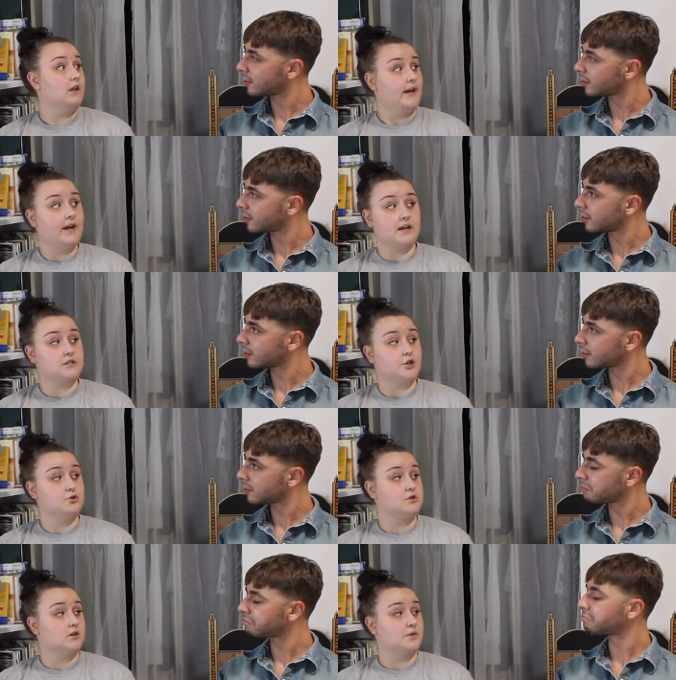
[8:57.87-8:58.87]
Speaker 1: LA has a
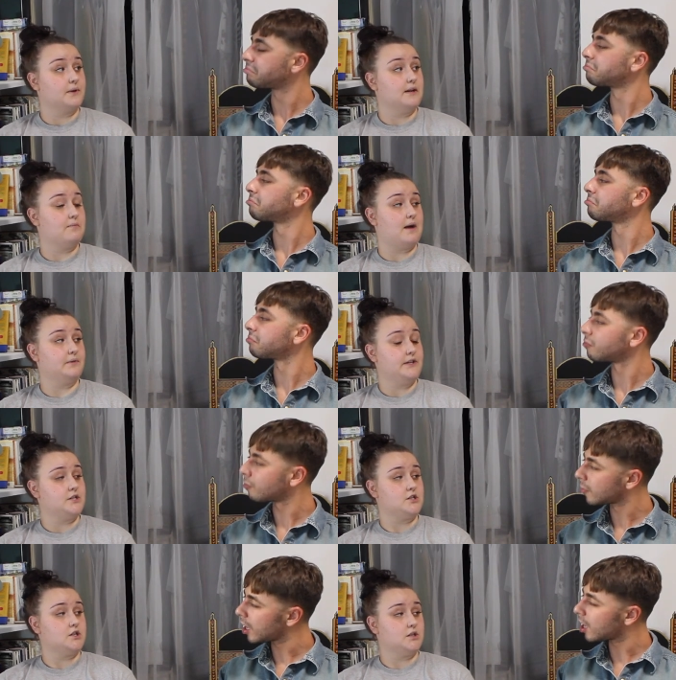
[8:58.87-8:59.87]
huge Lithuanian
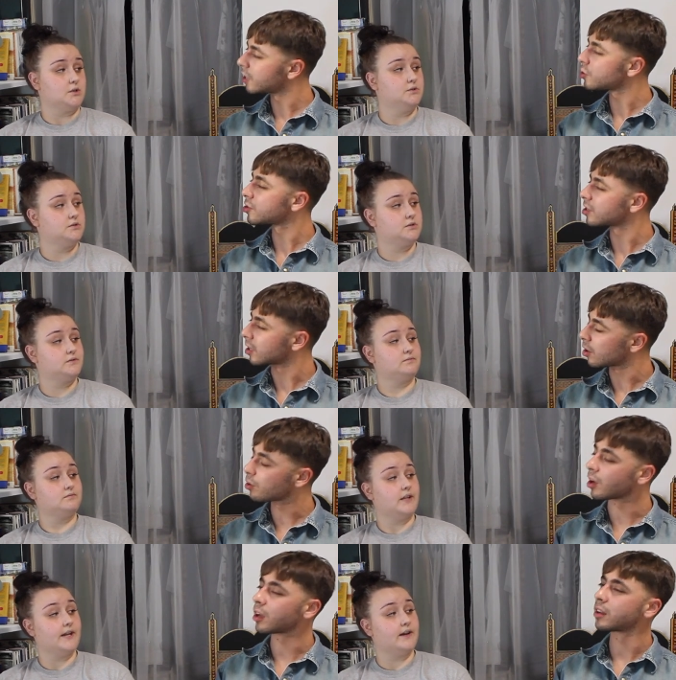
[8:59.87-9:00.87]
population. Too. Yeah,
Speaker 2: interesting.
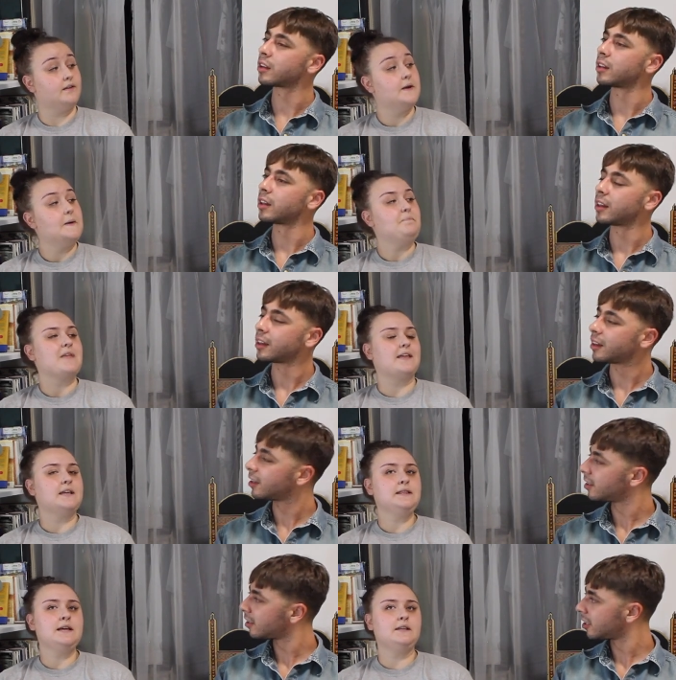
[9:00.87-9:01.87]
Okay. Yeah,
Speaker 1: I
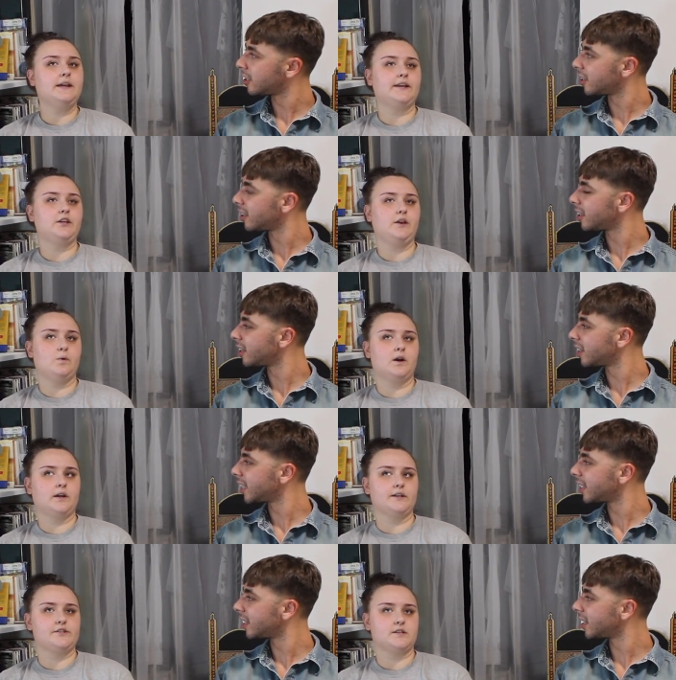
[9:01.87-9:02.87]
think that like New
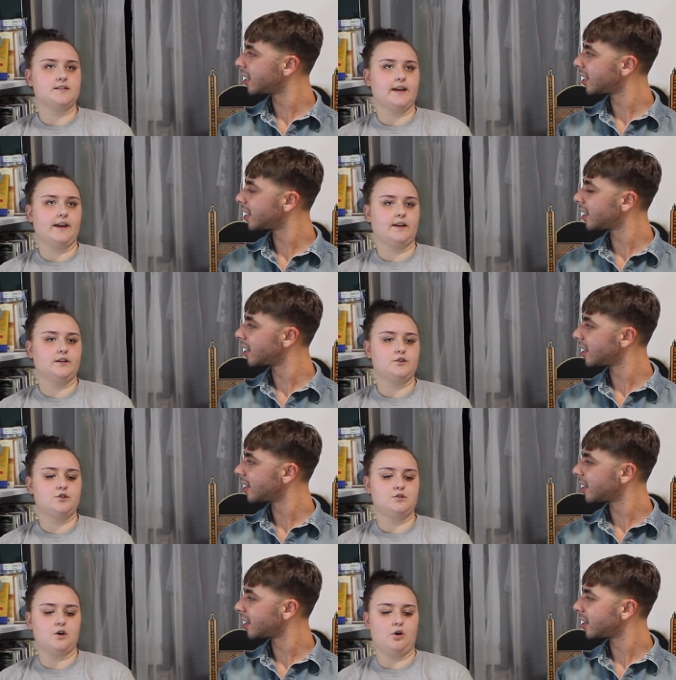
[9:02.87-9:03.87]
York is just like
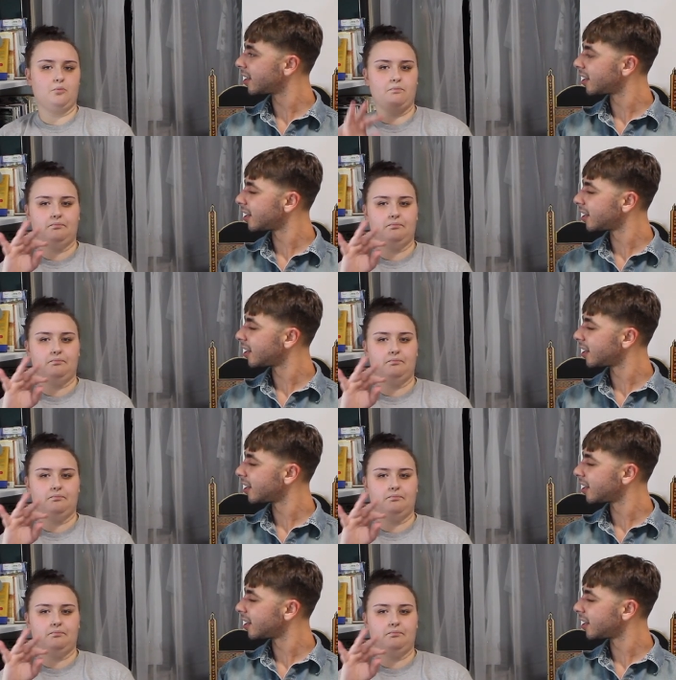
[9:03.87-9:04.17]
so